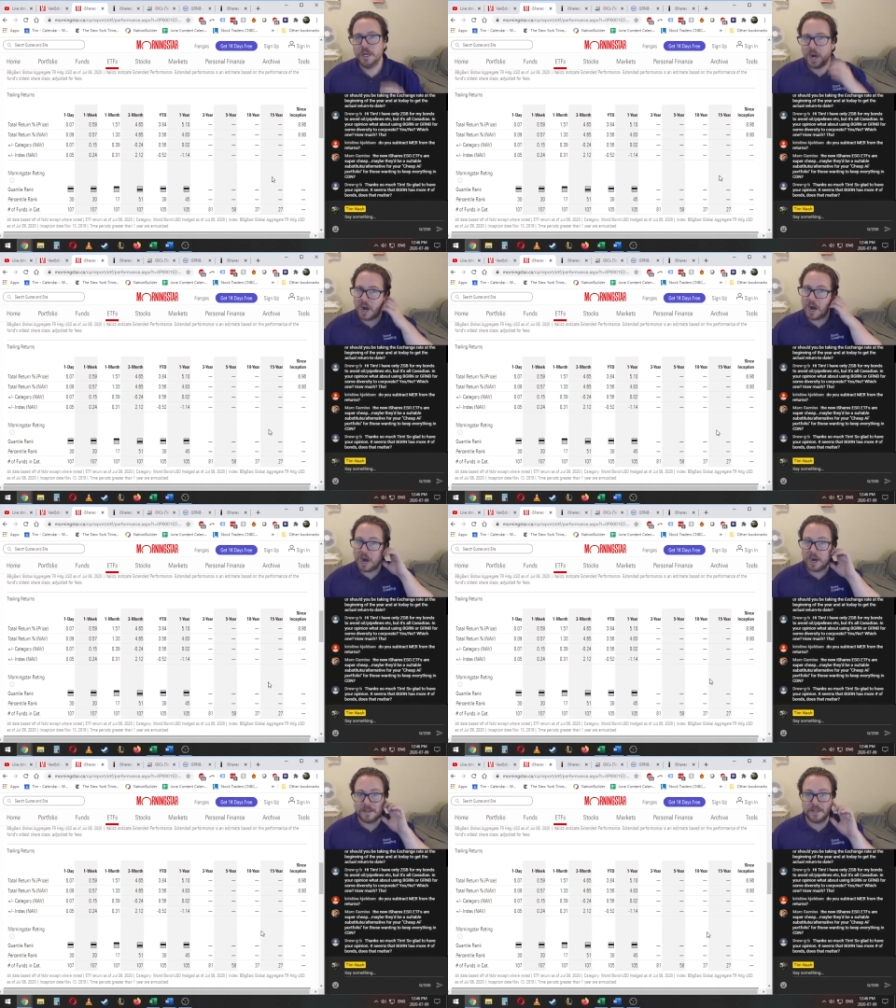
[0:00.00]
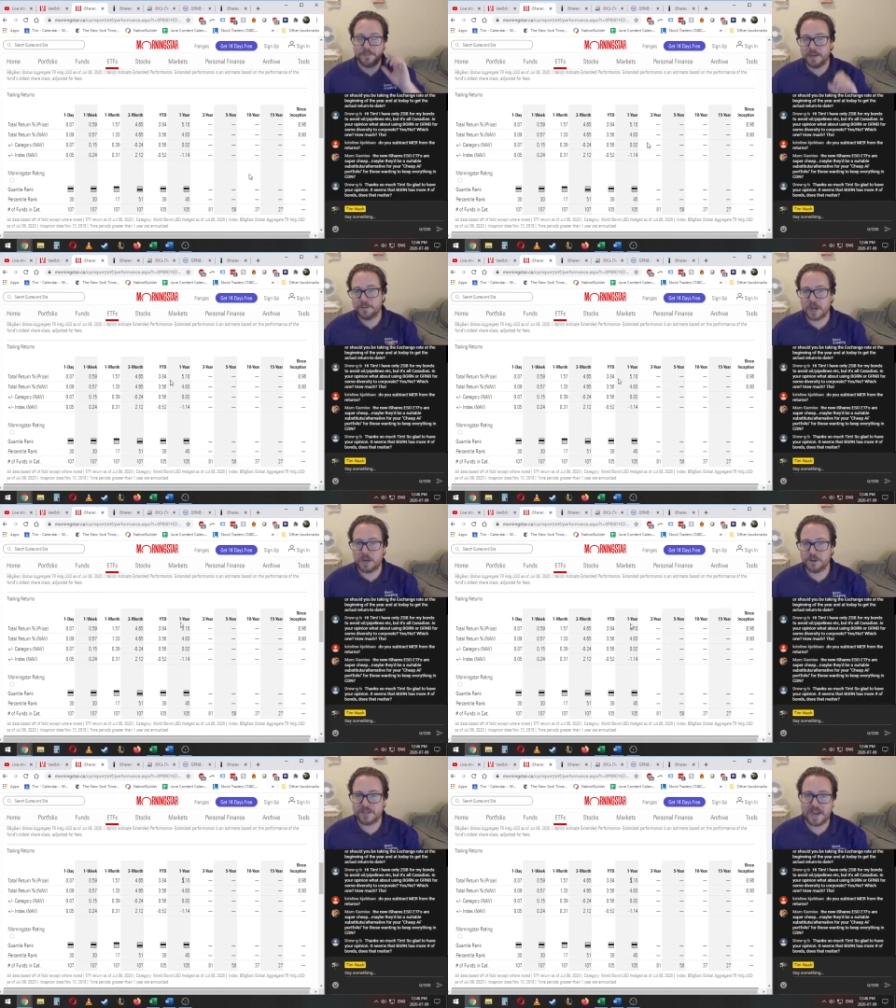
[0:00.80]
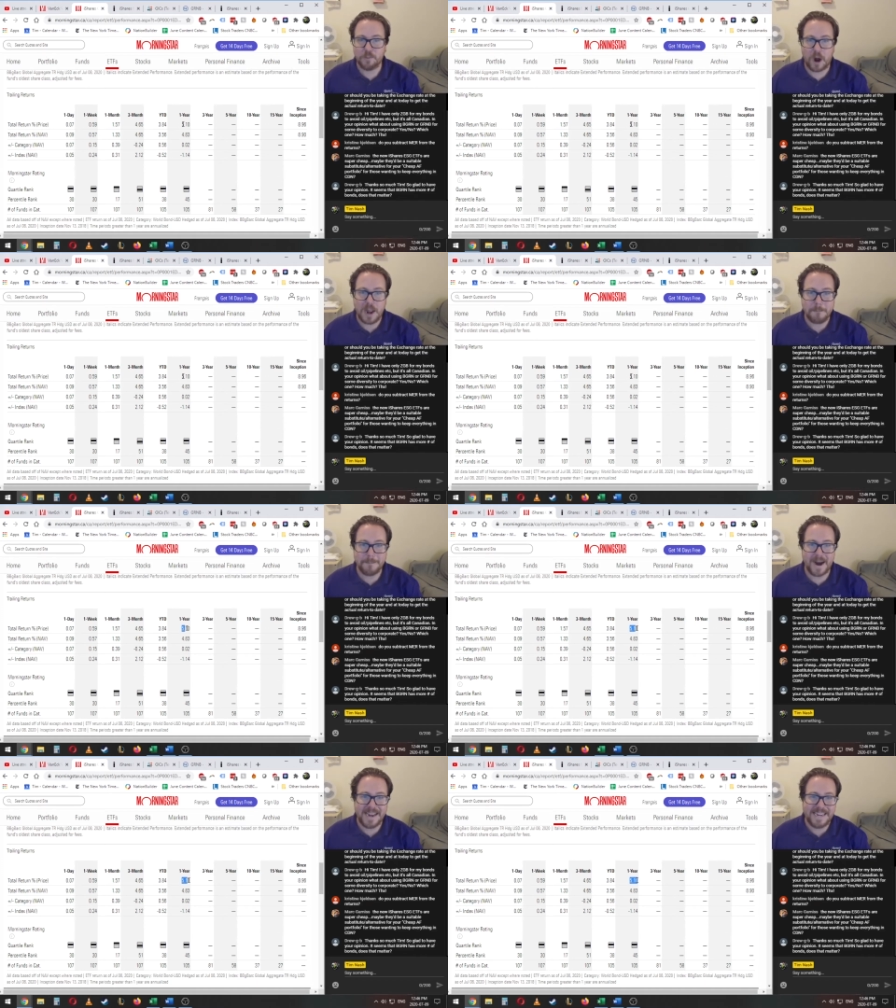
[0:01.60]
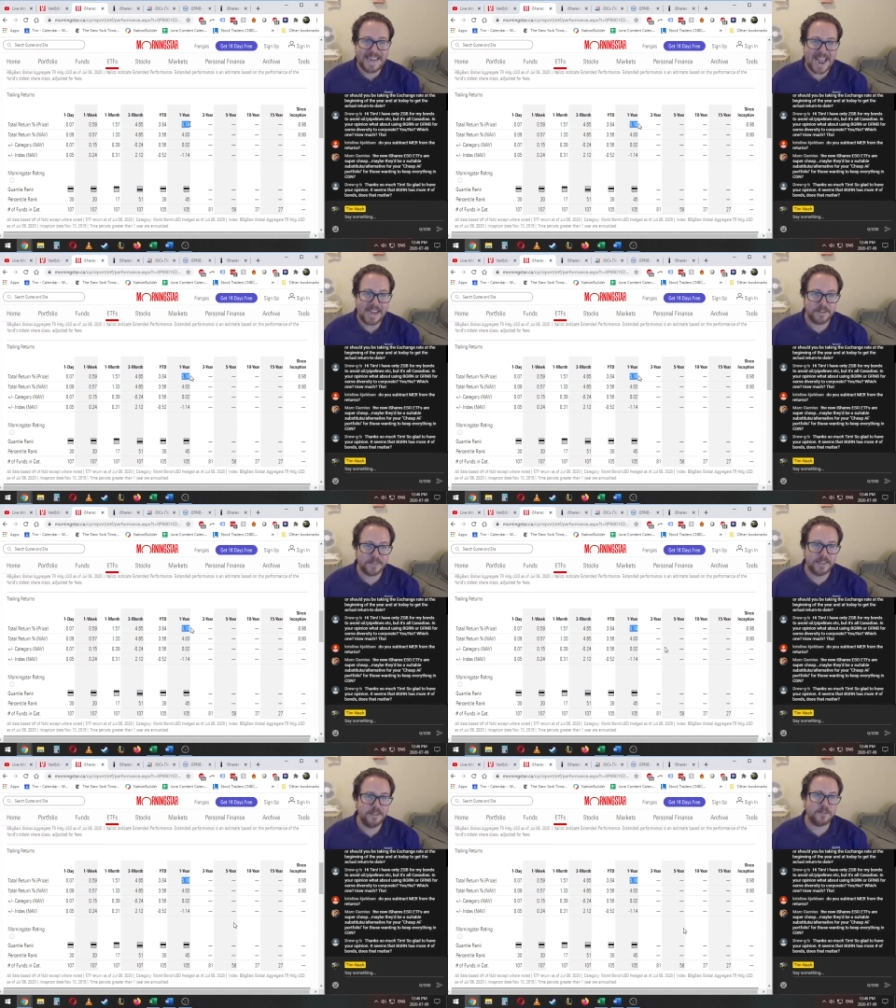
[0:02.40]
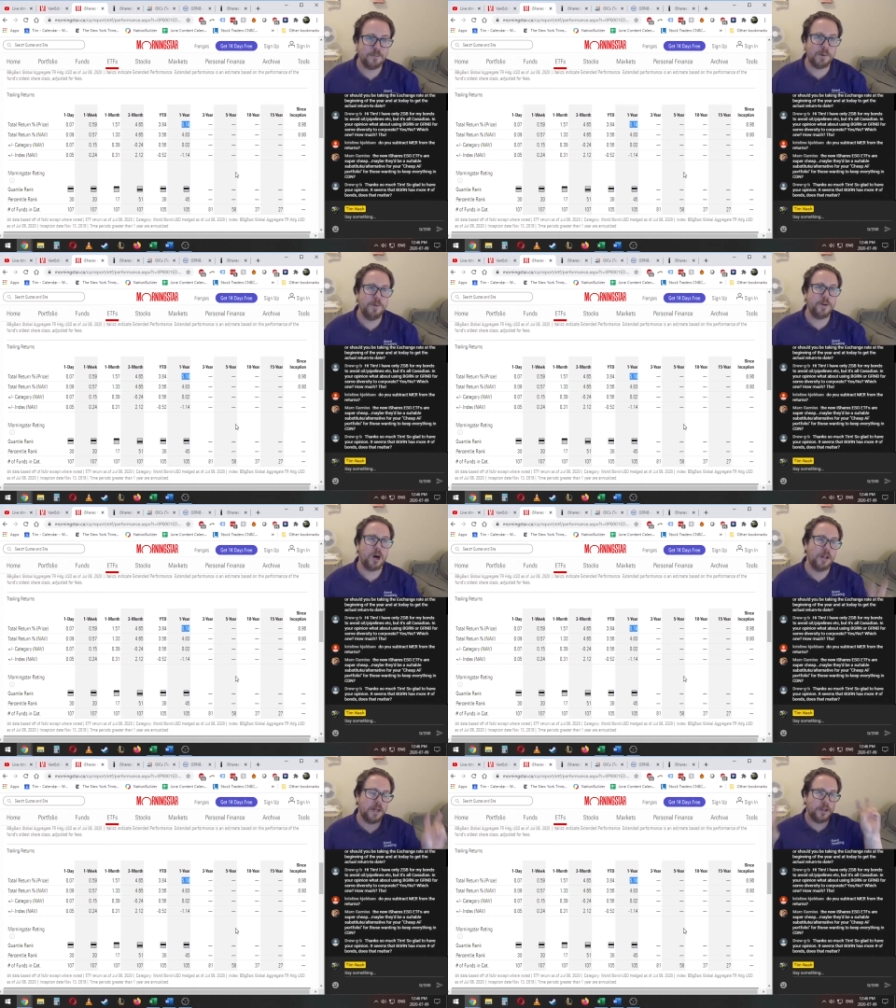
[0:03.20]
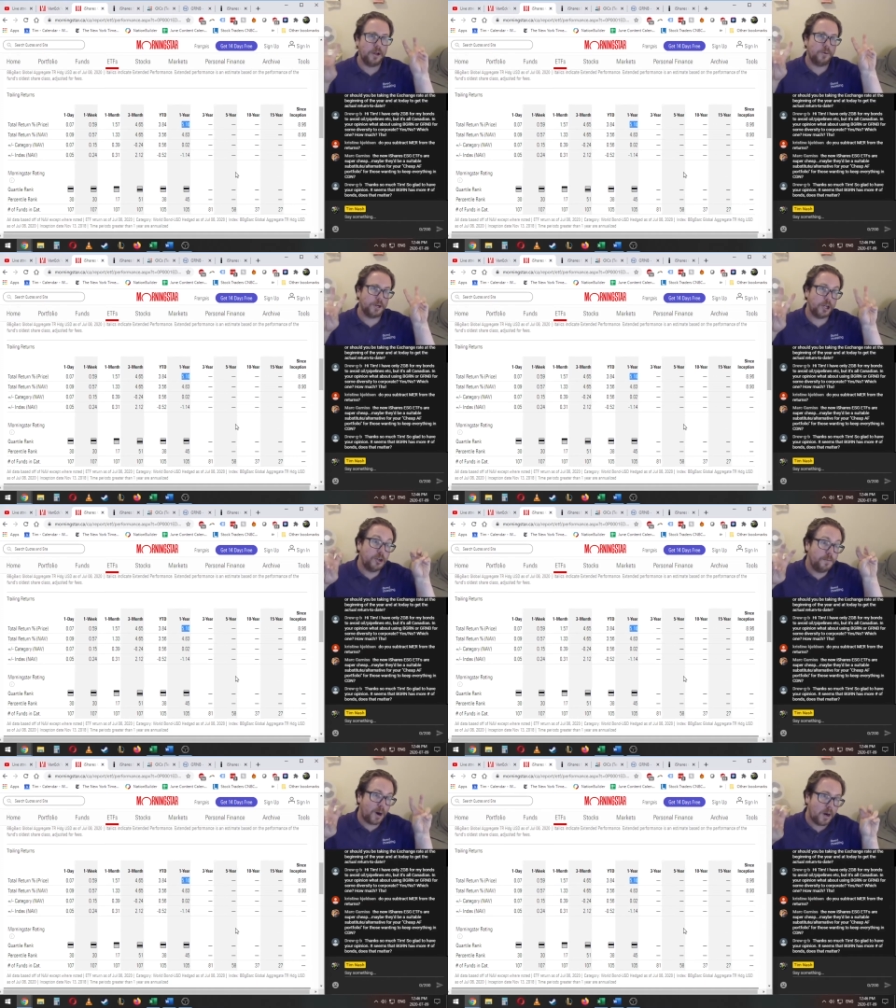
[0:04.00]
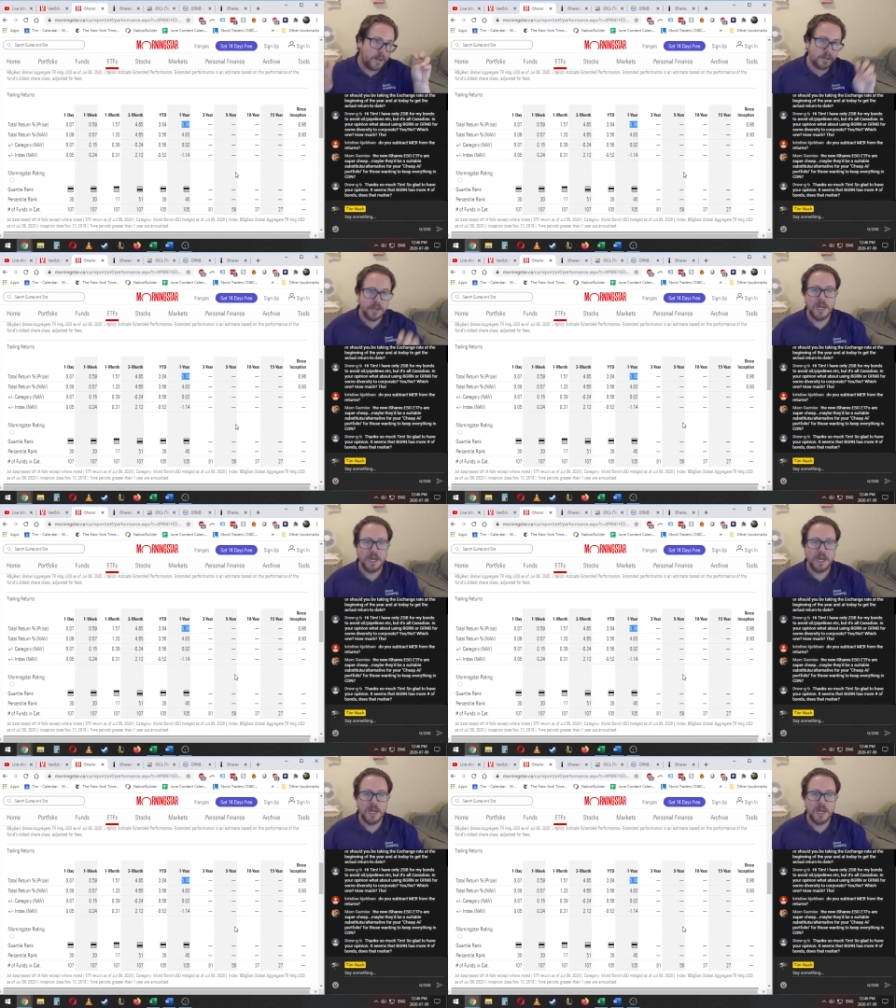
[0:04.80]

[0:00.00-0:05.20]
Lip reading: to be able to understand why. My guess is what we would call a lower coupon.